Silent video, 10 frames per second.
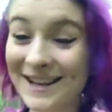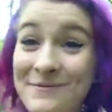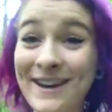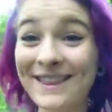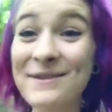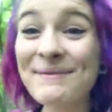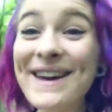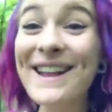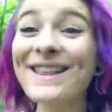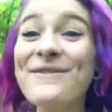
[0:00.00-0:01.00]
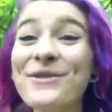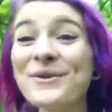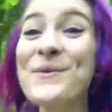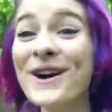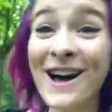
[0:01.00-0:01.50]
I'm in the middle of
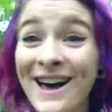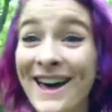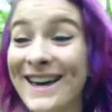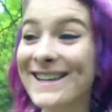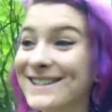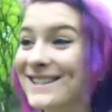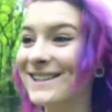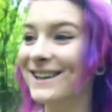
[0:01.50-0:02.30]
the